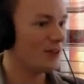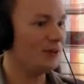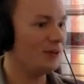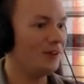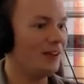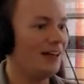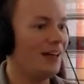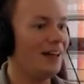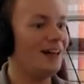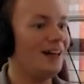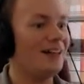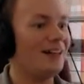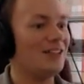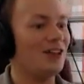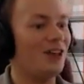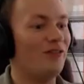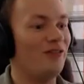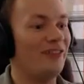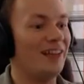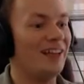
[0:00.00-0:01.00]
Oh, ah, oh, he's
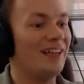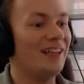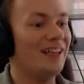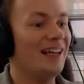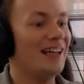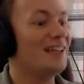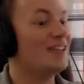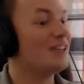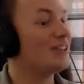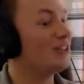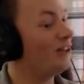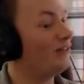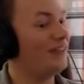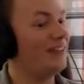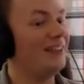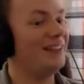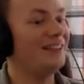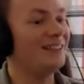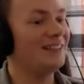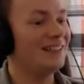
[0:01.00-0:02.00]
coughing. He's
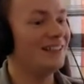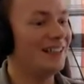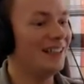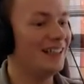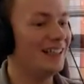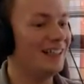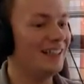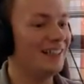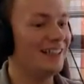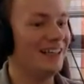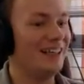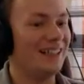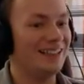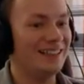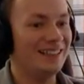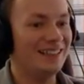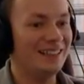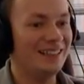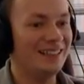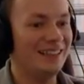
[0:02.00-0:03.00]
coughing. I heard that.